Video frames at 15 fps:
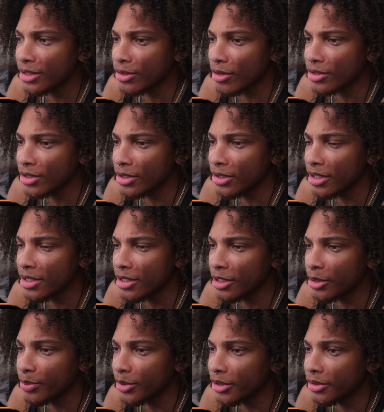starts to look
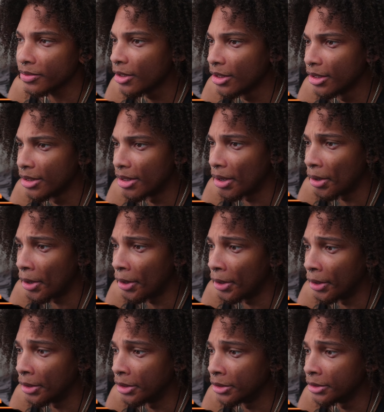sleepy. Good
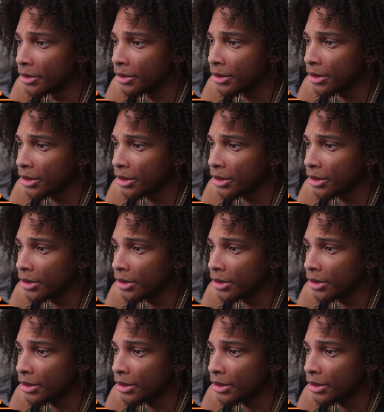night.